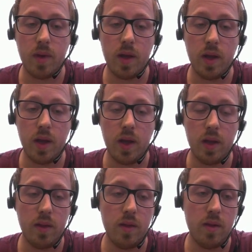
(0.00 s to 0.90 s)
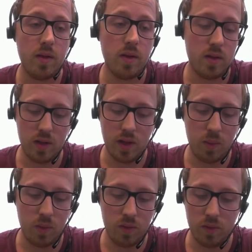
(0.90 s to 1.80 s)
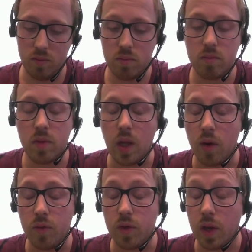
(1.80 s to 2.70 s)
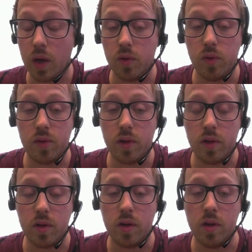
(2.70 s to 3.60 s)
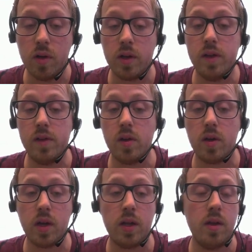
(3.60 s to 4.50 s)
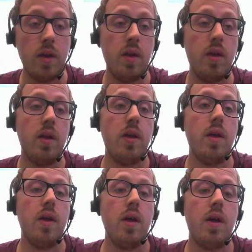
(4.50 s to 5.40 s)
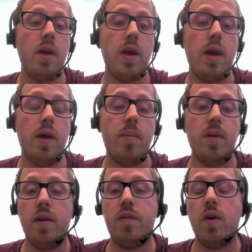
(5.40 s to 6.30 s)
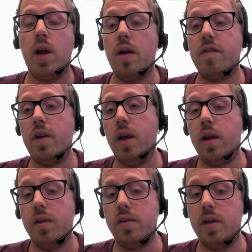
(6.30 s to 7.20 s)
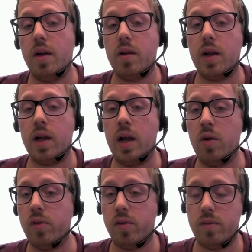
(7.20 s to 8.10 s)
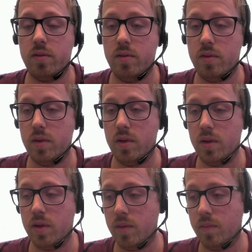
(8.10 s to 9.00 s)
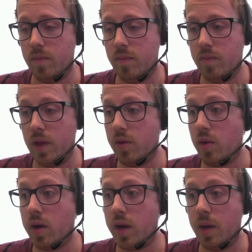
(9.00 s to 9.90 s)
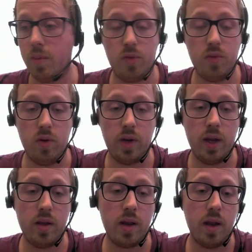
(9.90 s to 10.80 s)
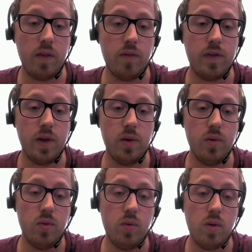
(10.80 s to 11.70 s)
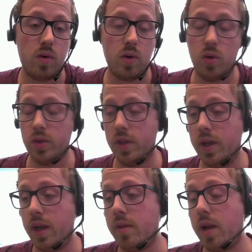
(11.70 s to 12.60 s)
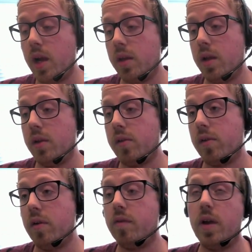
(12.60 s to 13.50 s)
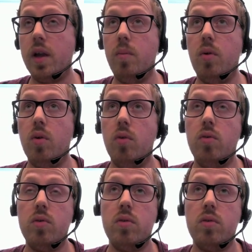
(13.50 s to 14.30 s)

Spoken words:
And I will for now use a KeyGene login. But if you have a generic account, then you are able to log in and view all the data that is available